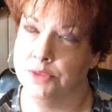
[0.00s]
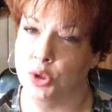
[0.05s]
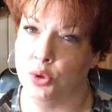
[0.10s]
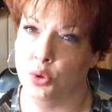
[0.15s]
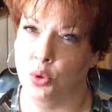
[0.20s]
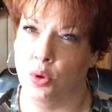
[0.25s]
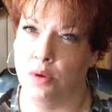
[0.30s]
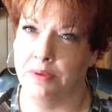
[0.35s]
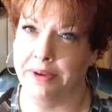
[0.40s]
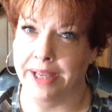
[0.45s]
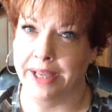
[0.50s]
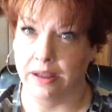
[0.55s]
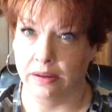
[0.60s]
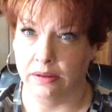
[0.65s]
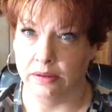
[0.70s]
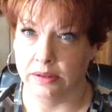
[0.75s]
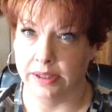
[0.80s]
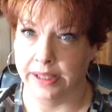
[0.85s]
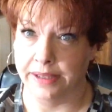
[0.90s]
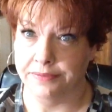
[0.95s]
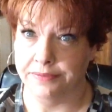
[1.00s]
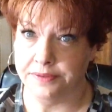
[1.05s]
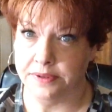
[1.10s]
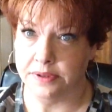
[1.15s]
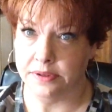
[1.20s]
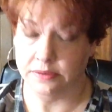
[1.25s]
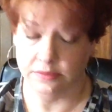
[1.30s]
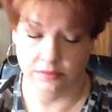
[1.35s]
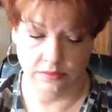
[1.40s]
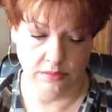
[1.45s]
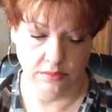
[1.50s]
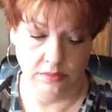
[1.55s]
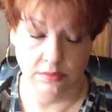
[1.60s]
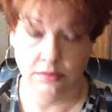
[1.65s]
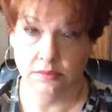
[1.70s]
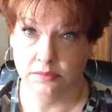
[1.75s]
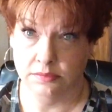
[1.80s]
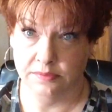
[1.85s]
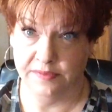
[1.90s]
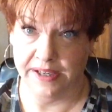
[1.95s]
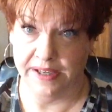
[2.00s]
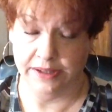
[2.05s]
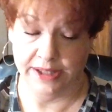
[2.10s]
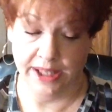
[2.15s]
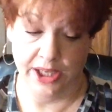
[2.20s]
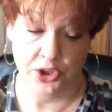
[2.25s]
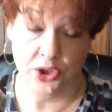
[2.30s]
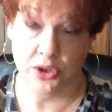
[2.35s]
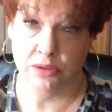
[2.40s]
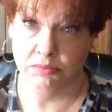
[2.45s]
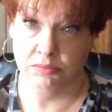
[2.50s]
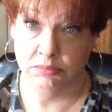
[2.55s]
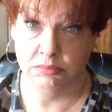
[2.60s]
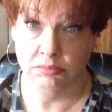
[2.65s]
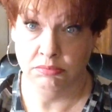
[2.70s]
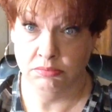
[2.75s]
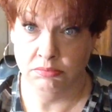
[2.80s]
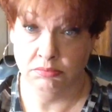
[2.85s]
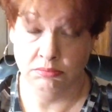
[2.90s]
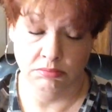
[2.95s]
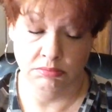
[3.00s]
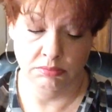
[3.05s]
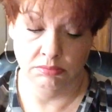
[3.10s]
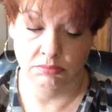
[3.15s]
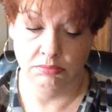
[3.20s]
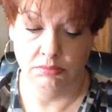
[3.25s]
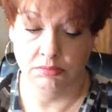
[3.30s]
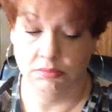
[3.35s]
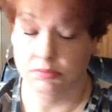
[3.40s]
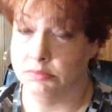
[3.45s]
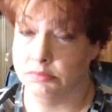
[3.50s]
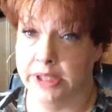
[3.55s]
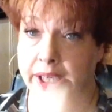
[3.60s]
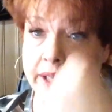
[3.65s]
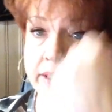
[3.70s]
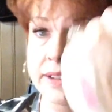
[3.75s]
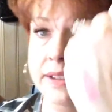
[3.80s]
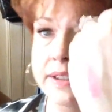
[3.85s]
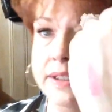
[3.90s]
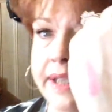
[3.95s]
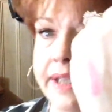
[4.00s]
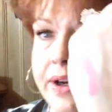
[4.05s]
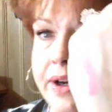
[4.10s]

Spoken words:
L'Oreal Lift foundation. Nice, stayed